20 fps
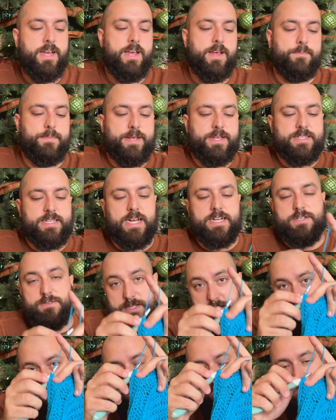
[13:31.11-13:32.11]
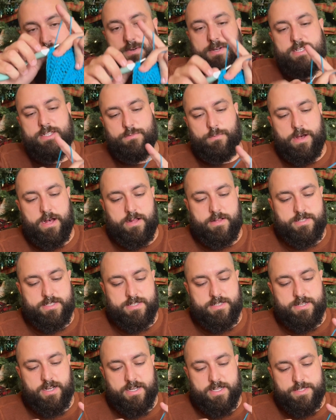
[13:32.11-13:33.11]
because I do that too as well,
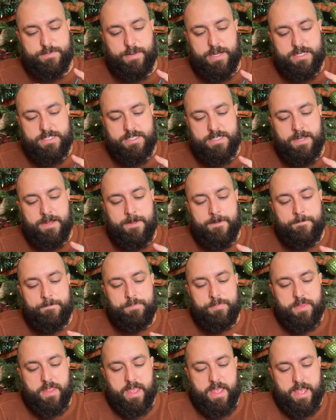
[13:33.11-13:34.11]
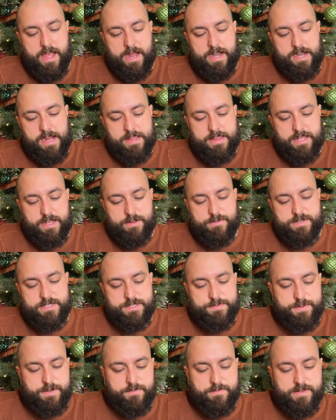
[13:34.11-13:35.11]
just not as much. And I think it would just
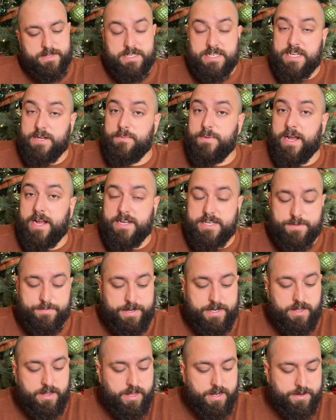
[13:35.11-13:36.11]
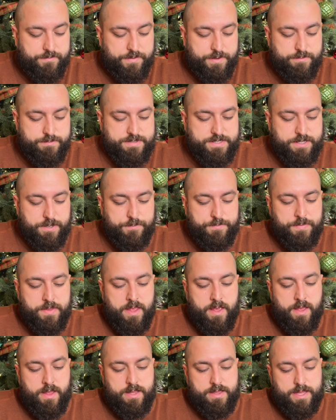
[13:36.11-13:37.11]
be a really neat way to meet a lot of you. So
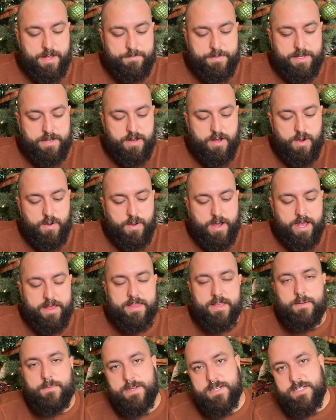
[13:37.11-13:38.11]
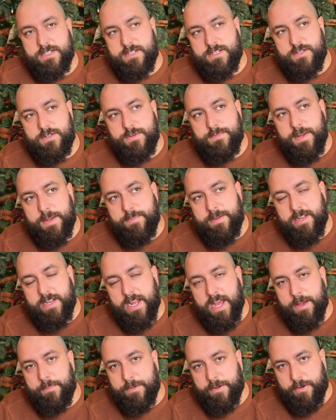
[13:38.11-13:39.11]
let me know. I think we should do maybe an
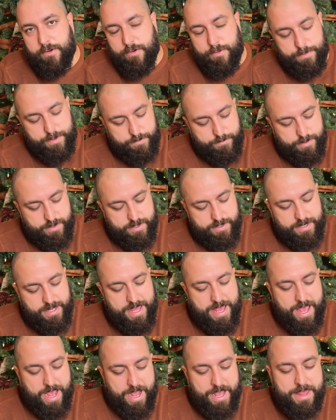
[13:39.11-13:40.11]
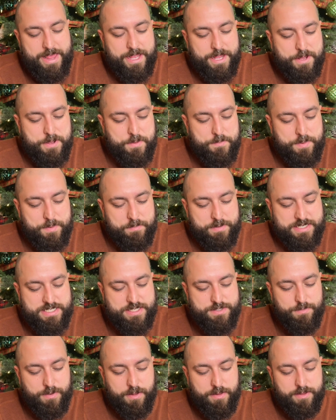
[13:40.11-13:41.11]
amigurumi one. I think it would be much
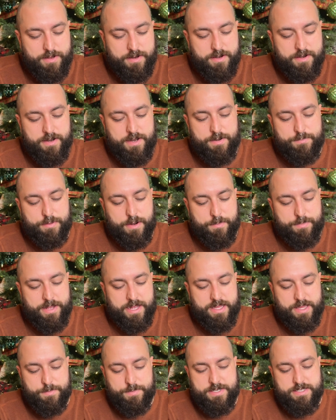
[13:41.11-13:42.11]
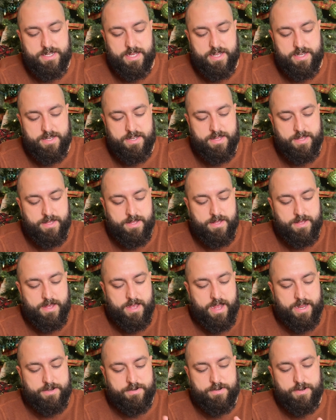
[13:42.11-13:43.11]
smaller. It'd probably have to be done,
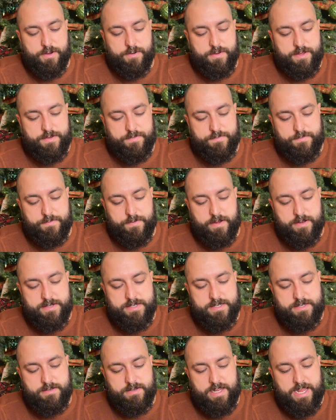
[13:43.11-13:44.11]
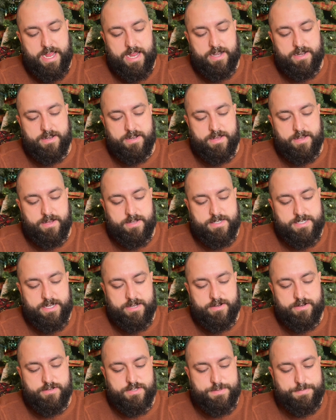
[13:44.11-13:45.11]
I don't know if Canada,
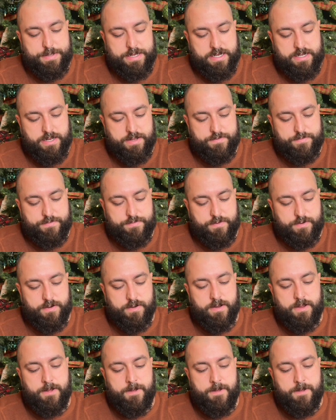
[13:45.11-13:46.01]
Ontario is big enough for...